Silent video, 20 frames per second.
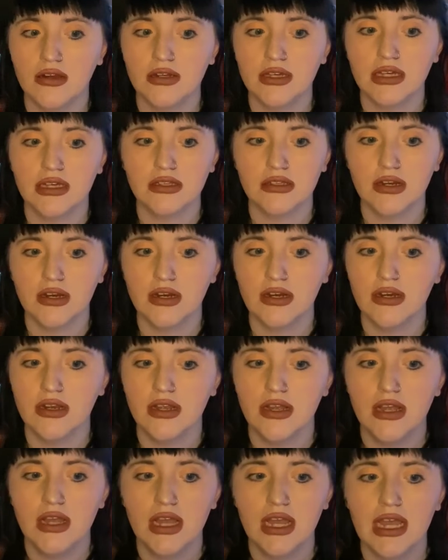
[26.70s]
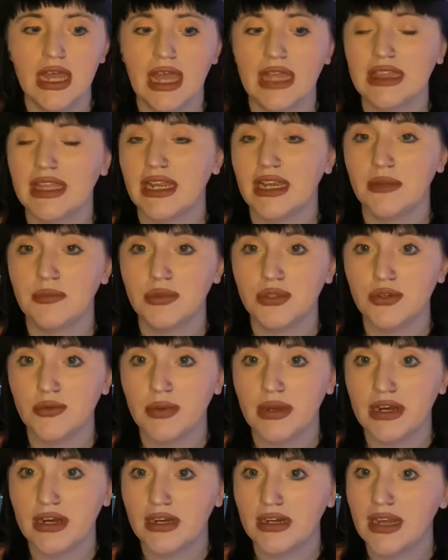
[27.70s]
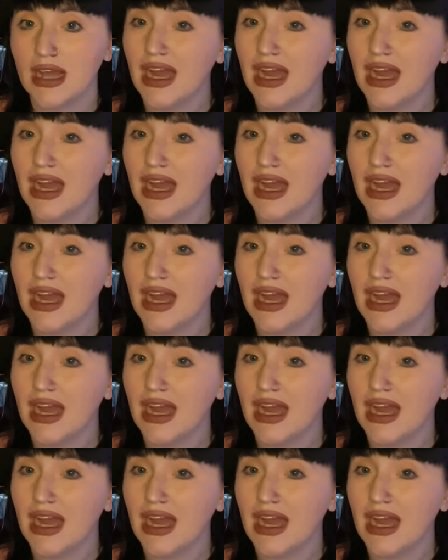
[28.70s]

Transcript: Killer, and Lady Bluebeard.